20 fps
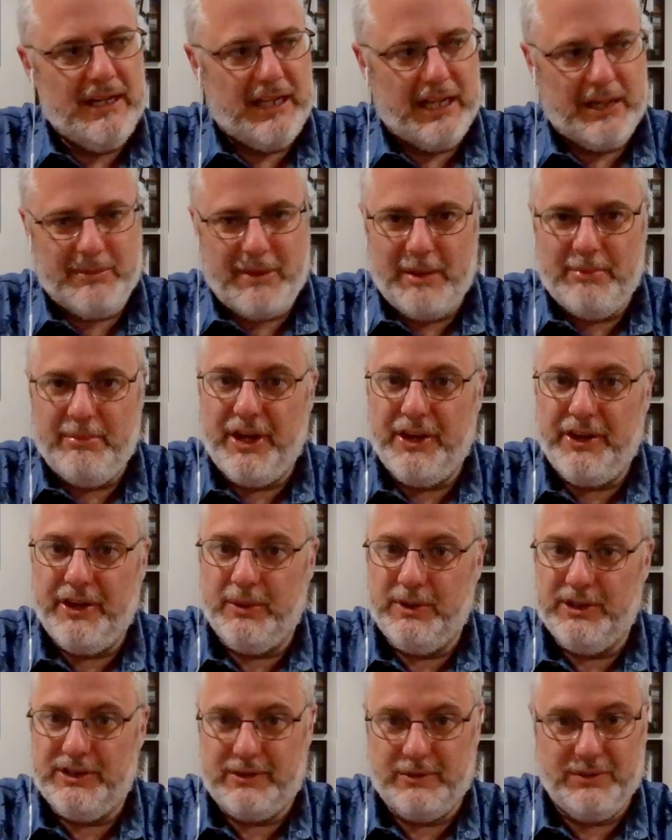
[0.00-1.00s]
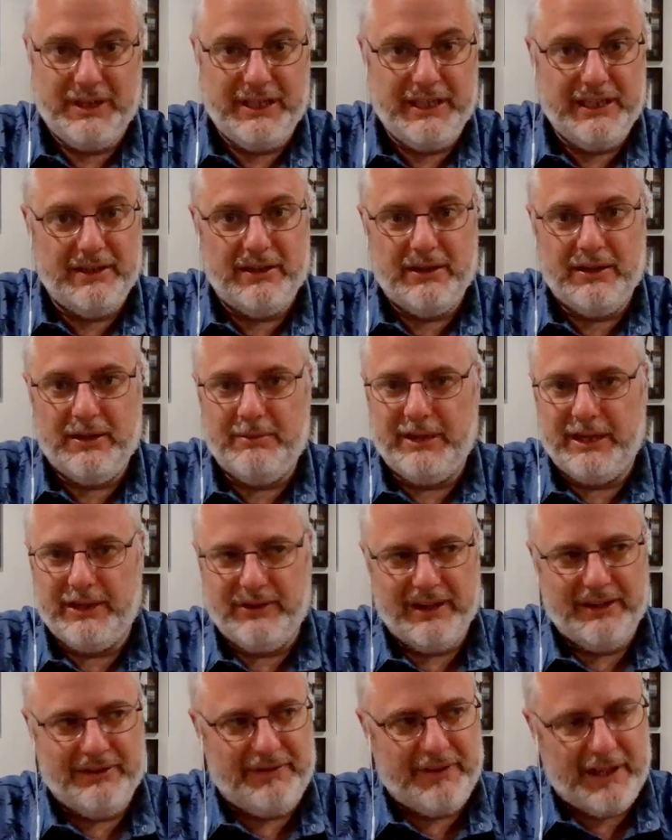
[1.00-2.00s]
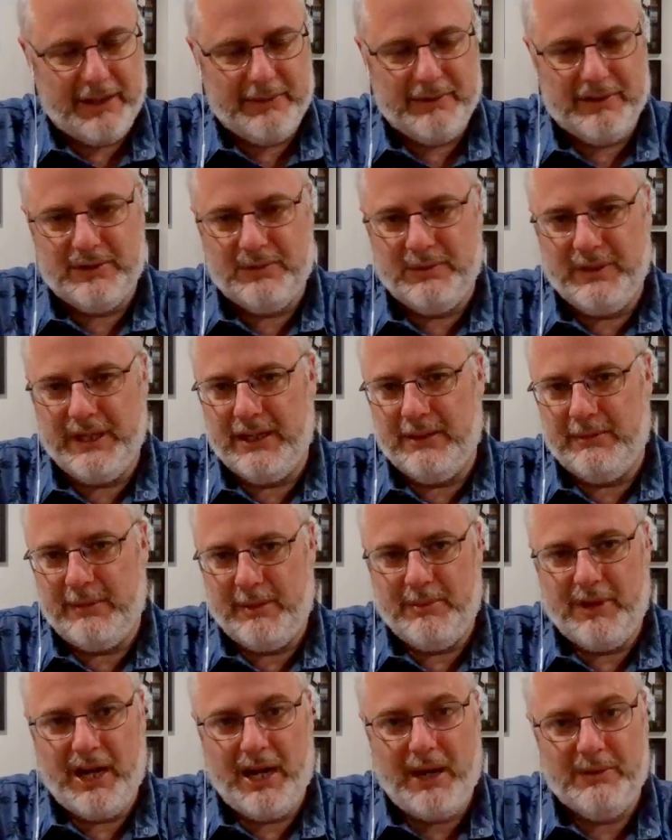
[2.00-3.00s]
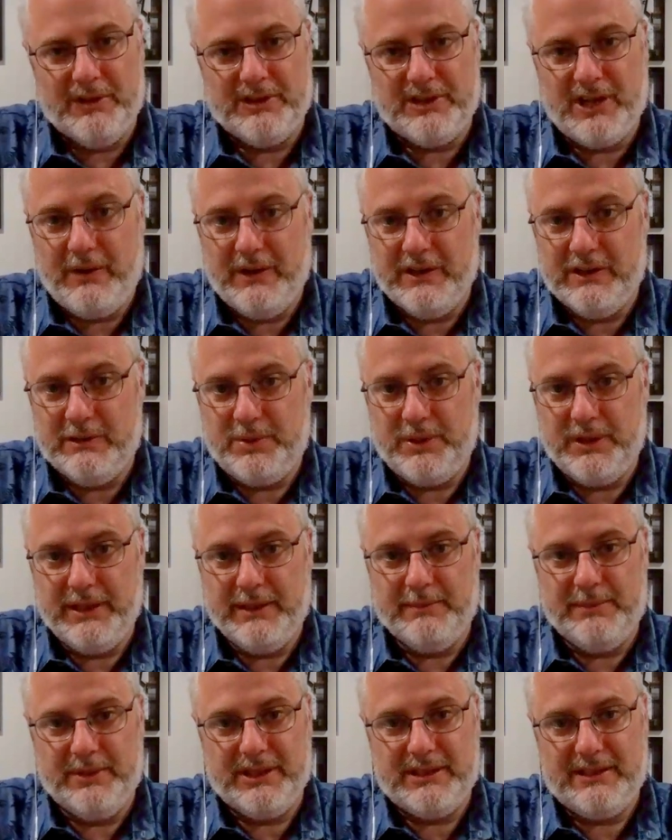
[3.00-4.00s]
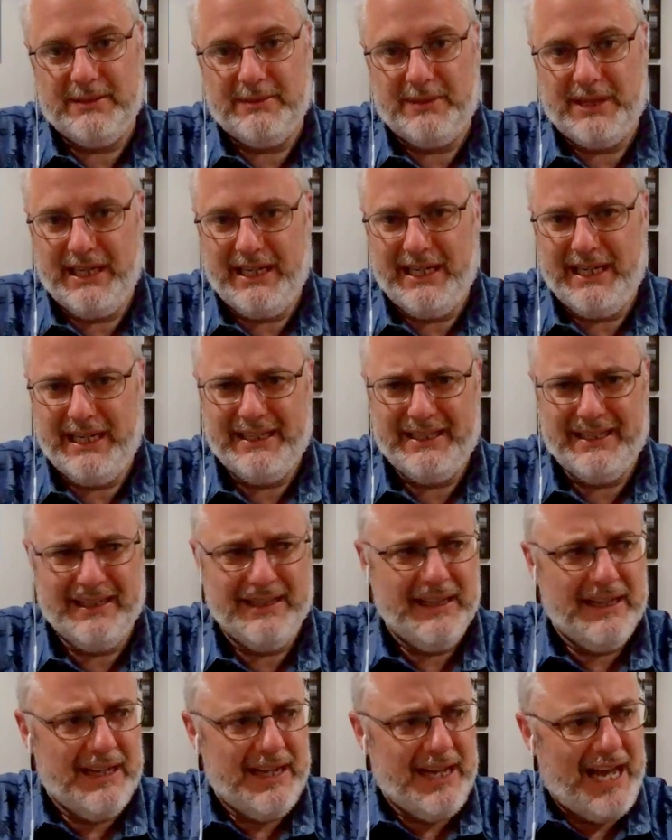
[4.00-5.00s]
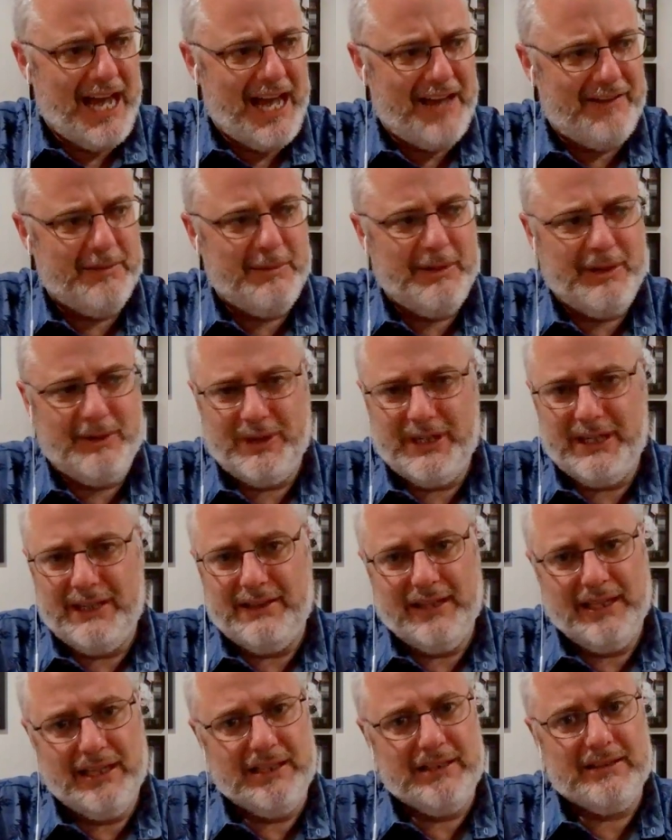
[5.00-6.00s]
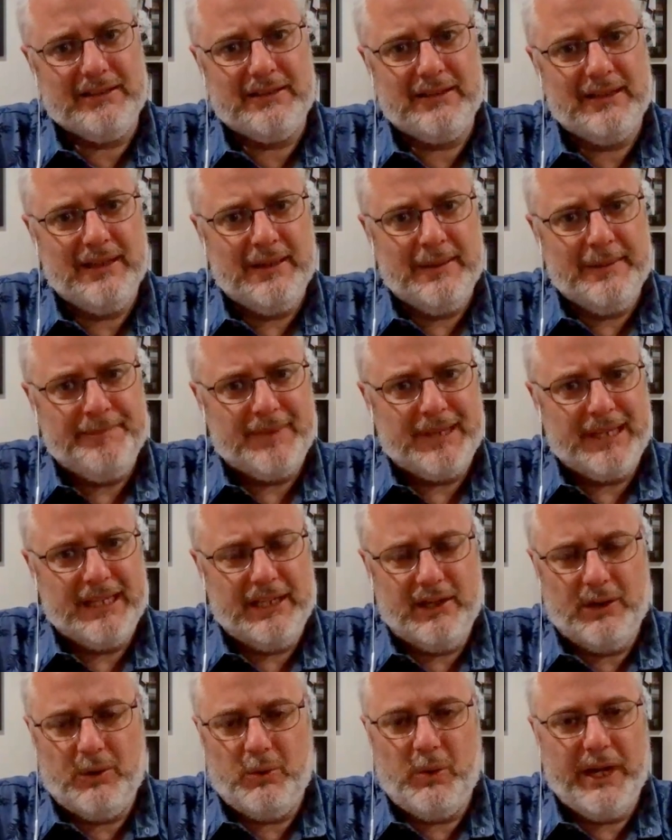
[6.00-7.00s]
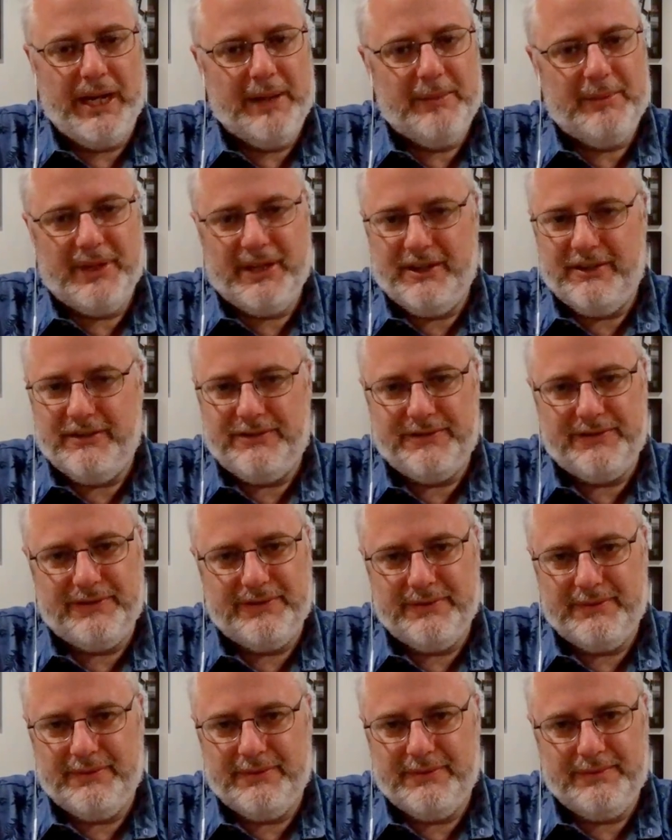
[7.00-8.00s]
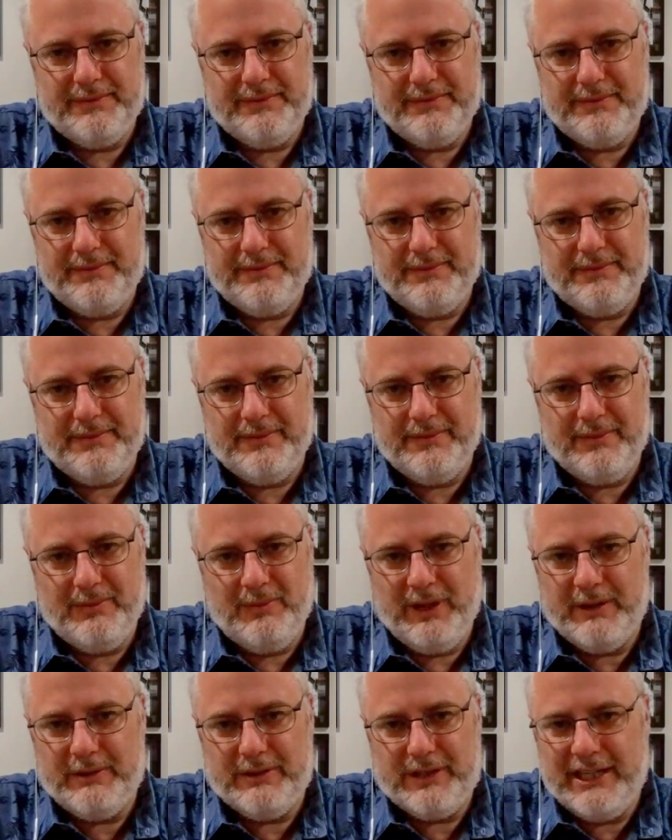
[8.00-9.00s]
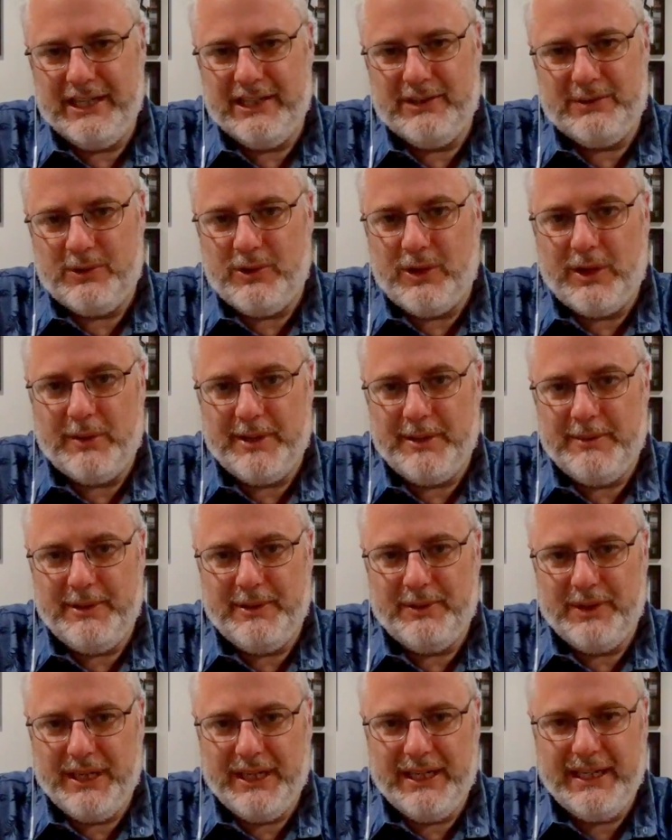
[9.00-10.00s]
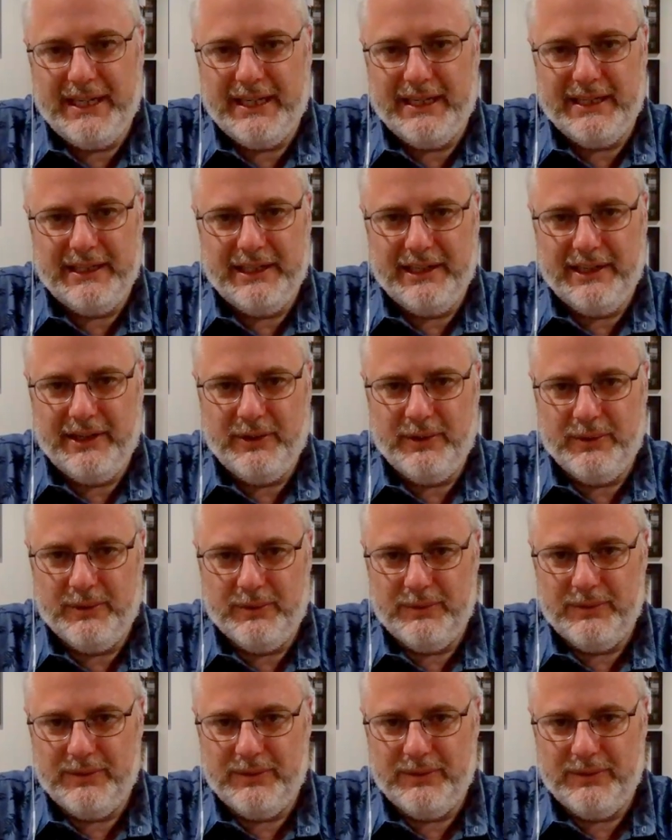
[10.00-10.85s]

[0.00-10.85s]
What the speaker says: Like my mother was a reader. My grandfather was a reader. My mom was always putting books in my hand and having me read things, you know, way above what kids would normally be reading, you know,